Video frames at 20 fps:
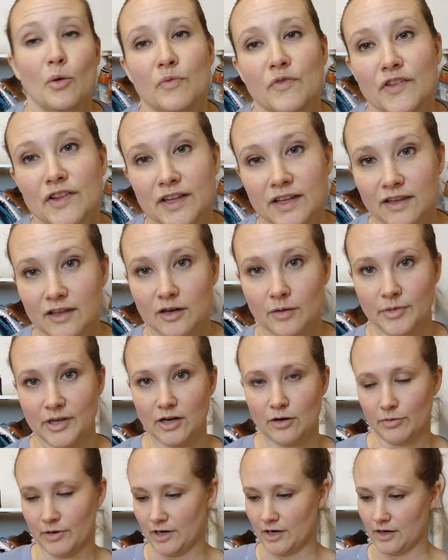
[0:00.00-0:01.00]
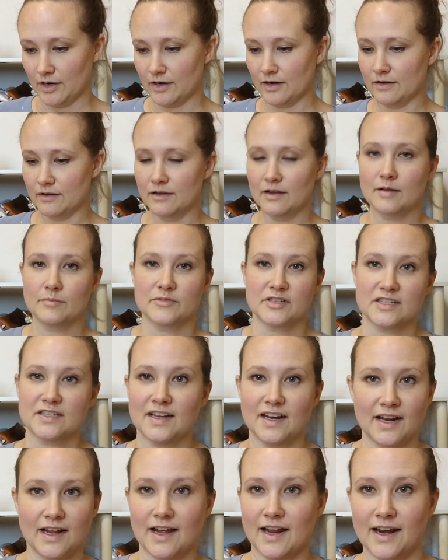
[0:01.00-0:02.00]
hopefully a little bit quicker. I'm just
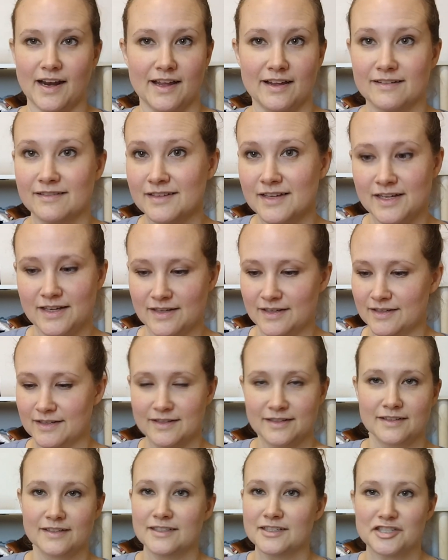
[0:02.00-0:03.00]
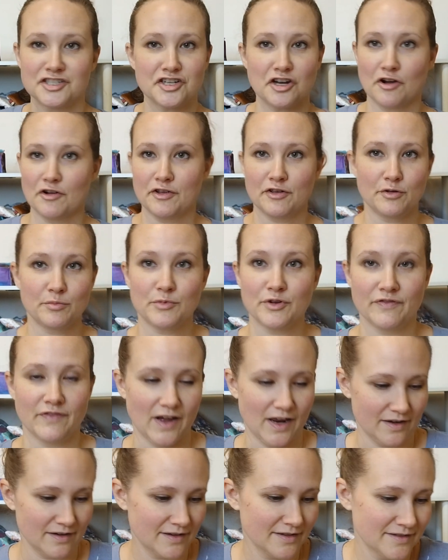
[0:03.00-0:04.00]
going to kind of show you and move
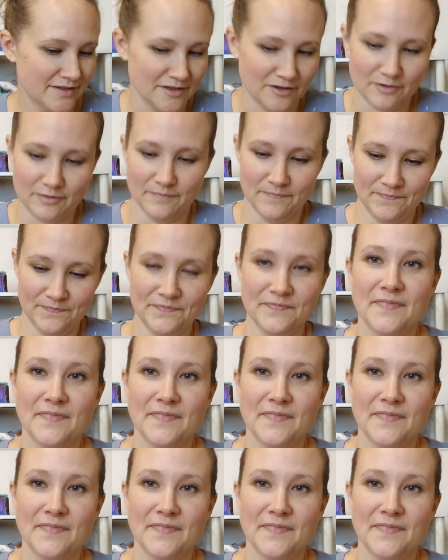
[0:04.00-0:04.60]
on, so